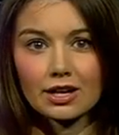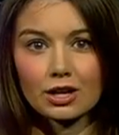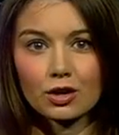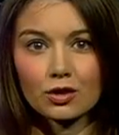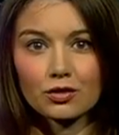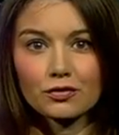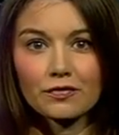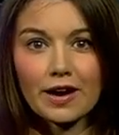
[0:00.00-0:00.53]

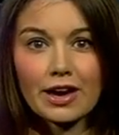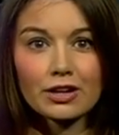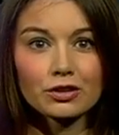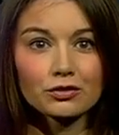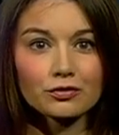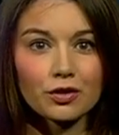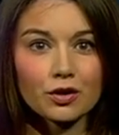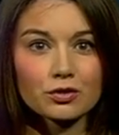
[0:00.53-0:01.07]
Nicole, the
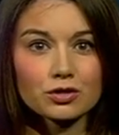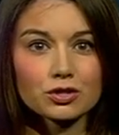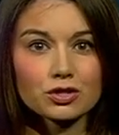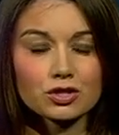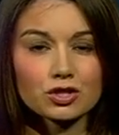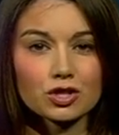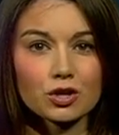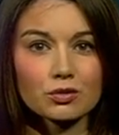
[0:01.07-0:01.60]
final votes
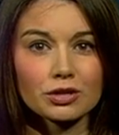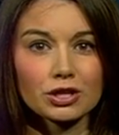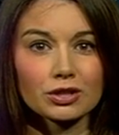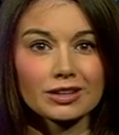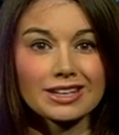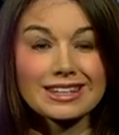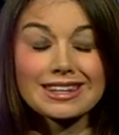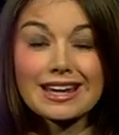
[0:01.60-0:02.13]
show
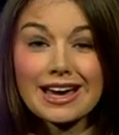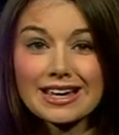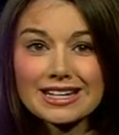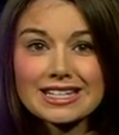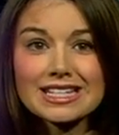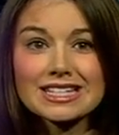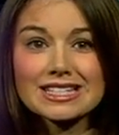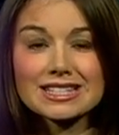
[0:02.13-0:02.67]
nearly
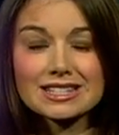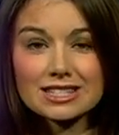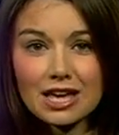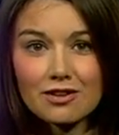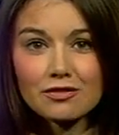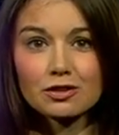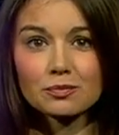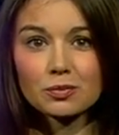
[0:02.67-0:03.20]

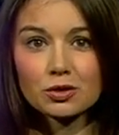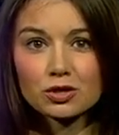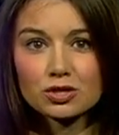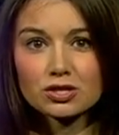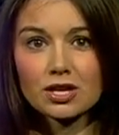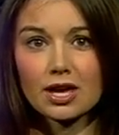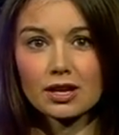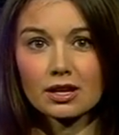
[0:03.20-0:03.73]

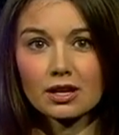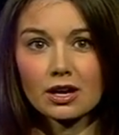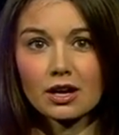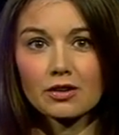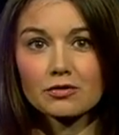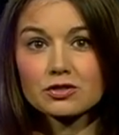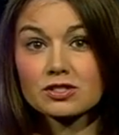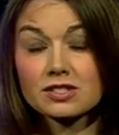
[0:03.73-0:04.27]
97%
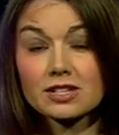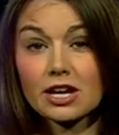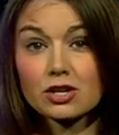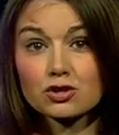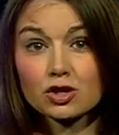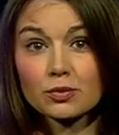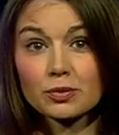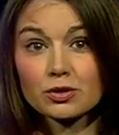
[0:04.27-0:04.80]
of state
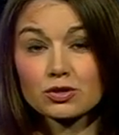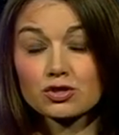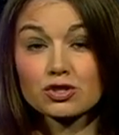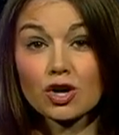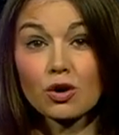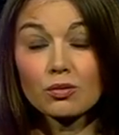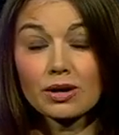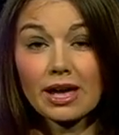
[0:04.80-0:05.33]
troopers
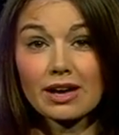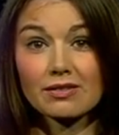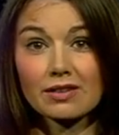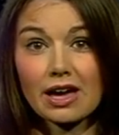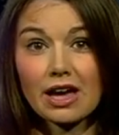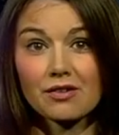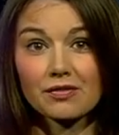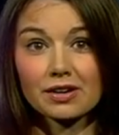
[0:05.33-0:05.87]
don't have
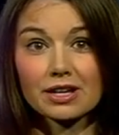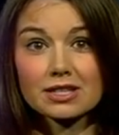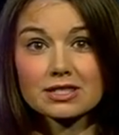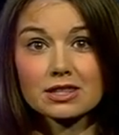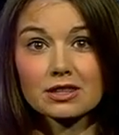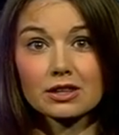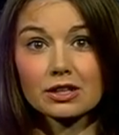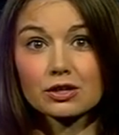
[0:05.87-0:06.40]
confidence
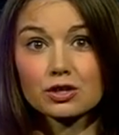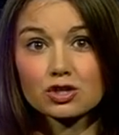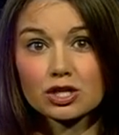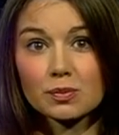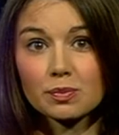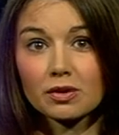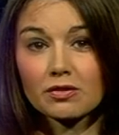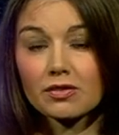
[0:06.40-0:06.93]
in the
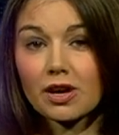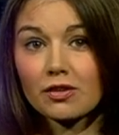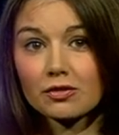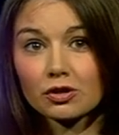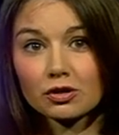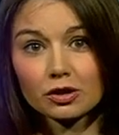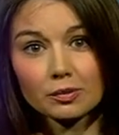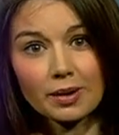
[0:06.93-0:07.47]
leadership of
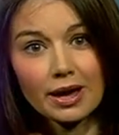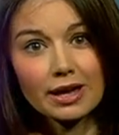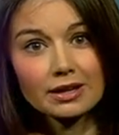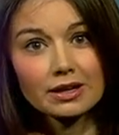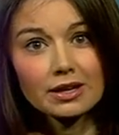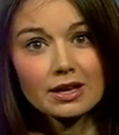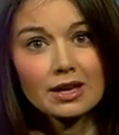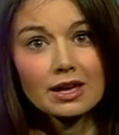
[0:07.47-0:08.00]
Governor Lamont,
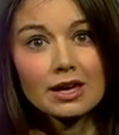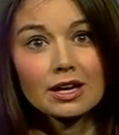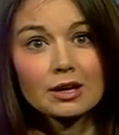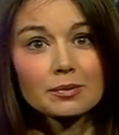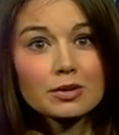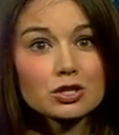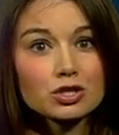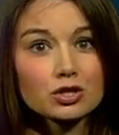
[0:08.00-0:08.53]

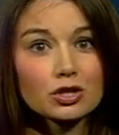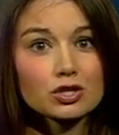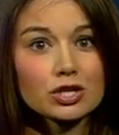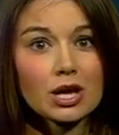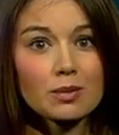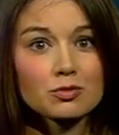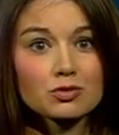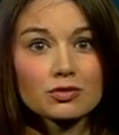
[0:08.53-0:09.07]
Commissioner
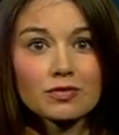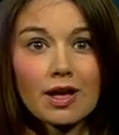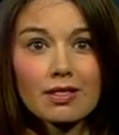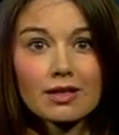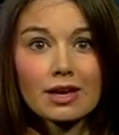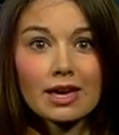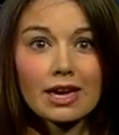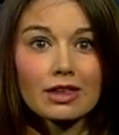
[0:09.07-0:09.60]
James
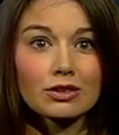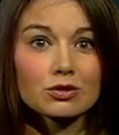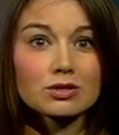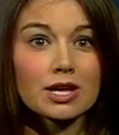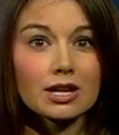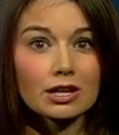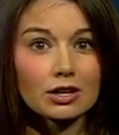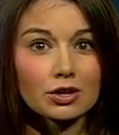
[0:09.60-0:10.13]
Rivella, and
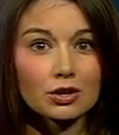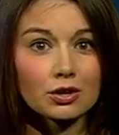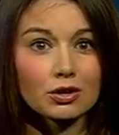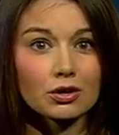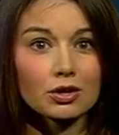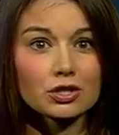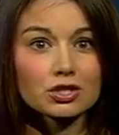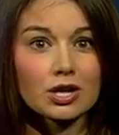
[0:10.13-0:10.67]
Lieutenant
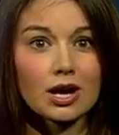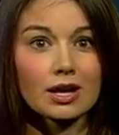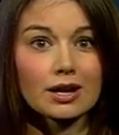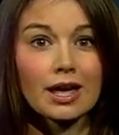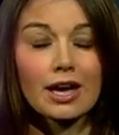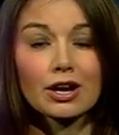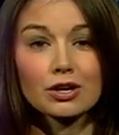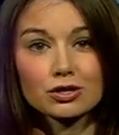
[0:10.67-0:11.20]
Colonel John
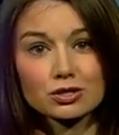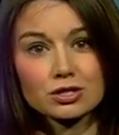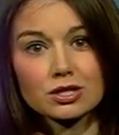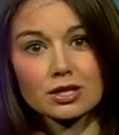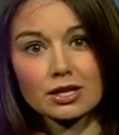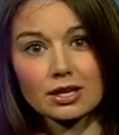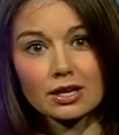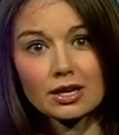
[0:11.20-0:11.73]

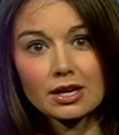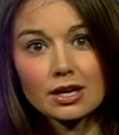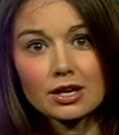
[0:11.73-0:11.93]
Eckersley.